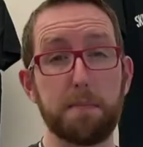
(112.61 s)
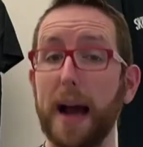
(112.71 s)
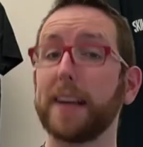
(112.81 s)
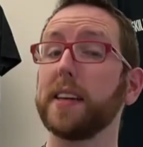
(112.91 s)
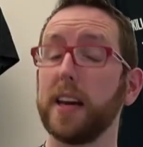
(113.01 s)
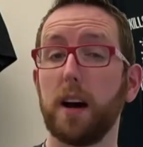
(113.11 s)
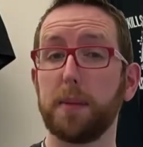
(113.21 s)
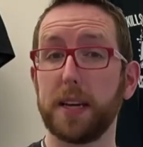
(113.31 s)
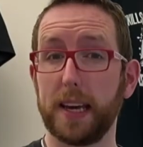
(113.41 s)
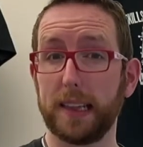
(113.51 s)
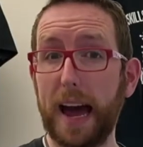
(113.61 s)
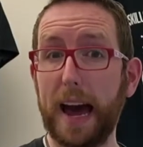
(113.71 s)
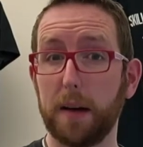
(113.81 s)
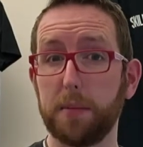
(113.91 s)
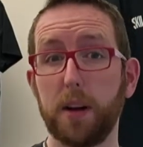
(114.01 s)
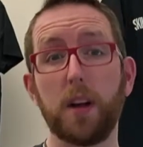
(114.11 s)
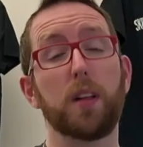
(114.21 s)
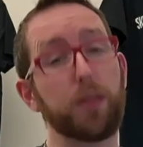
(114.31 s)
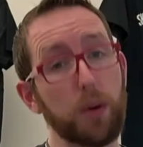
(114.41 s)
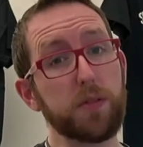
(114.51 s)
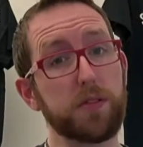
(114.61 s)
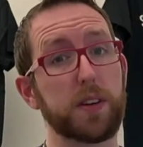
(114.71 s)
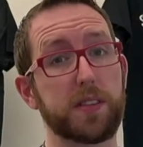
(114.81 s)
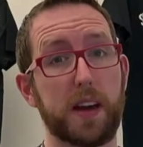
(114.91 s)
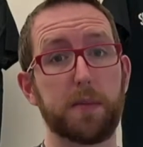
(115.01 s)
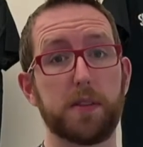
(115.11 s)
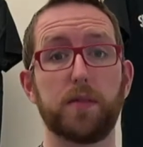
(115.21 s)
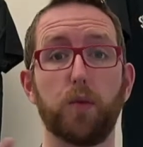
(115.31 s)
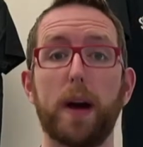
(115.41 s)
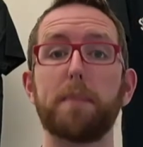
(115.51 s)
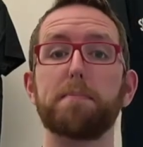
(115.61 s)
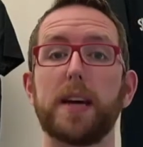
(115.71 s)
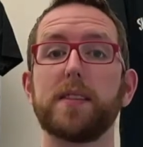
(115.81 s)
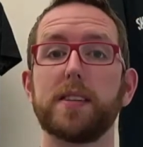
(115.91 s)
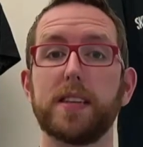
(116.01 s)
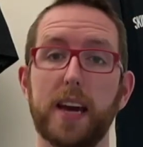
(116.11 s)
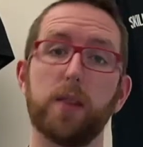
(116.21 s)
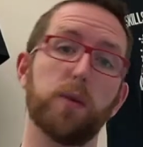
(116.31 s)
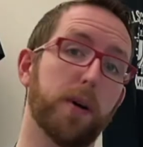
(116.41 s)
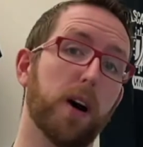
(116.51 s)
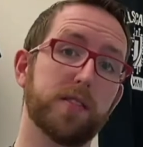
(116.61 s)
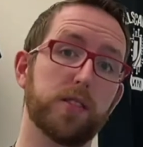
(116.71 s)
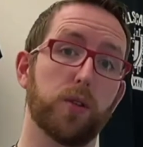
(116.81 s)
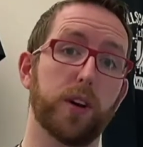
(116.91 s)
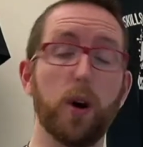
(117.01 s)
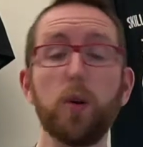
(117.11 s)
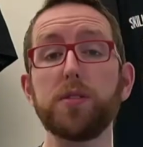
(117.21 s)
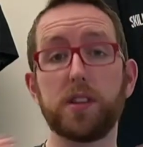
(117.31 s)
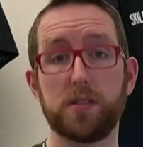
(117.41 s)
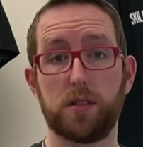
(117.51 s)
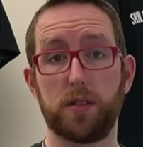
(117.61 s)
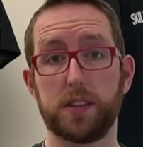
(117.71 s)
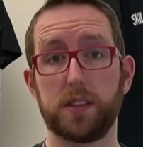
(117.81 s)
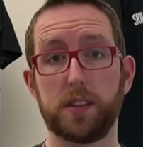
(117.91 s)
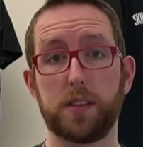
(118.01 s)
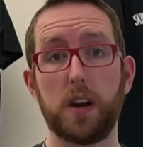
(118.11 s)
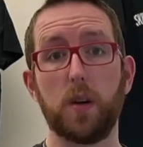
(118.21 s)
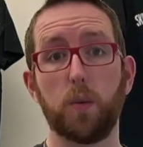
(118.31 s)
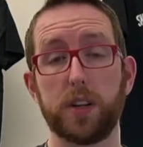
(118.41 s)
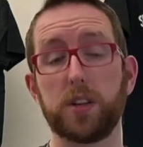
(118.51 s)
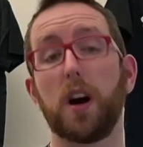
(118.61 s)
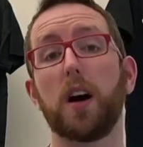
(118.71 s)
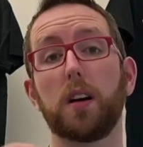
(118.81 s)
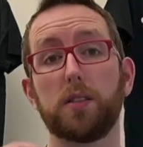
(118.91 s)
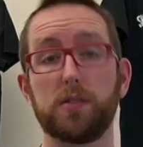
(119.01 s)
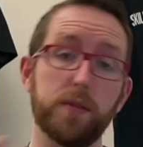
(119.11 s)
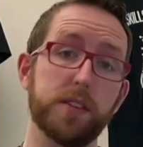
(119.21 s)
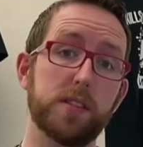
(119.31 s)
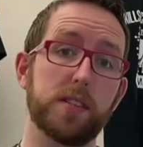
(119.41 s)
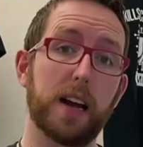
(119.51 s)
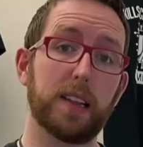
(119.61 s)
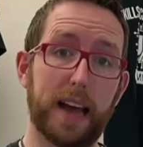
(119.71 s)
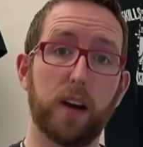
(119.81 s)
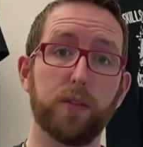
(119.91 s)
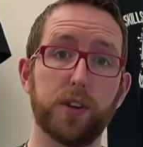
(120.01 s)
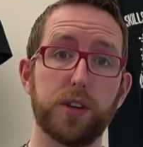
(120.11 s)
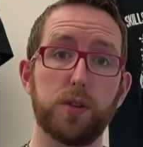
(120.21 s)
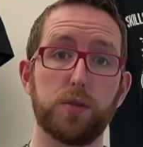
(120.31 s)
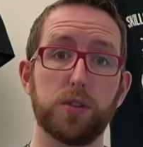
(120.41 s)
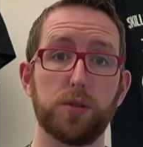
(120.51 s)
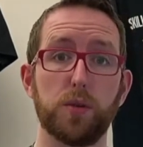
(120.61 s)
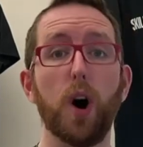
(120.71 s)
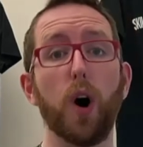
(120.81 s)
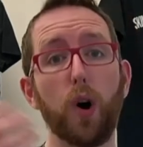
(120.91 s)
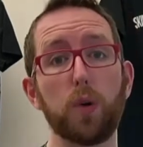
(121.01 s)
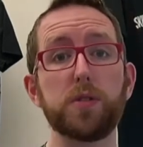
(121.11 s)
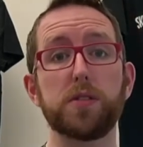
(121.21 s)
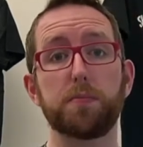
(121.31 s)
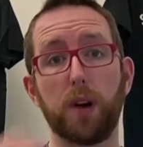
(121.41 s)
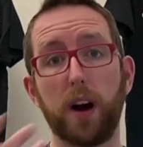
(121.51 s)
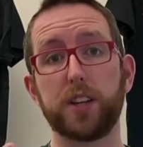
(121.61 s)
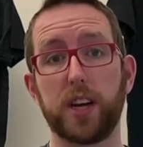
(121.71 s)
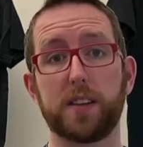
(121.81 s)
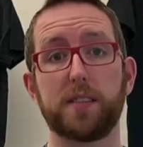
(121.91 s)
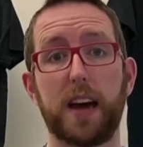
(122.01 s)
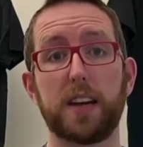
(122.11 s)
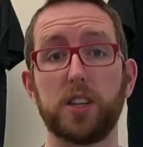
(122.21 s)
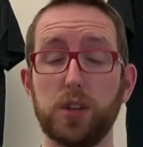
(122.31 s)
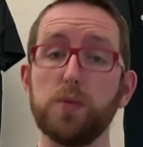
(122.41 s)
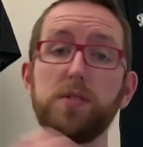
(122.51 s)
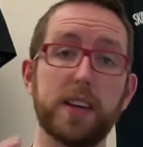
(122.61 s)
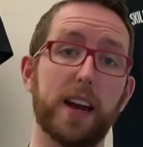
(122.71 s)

Back to GitHub and GitLab, those are examples of web-based Git repository hosting services, which are services that allow for you to host projects that use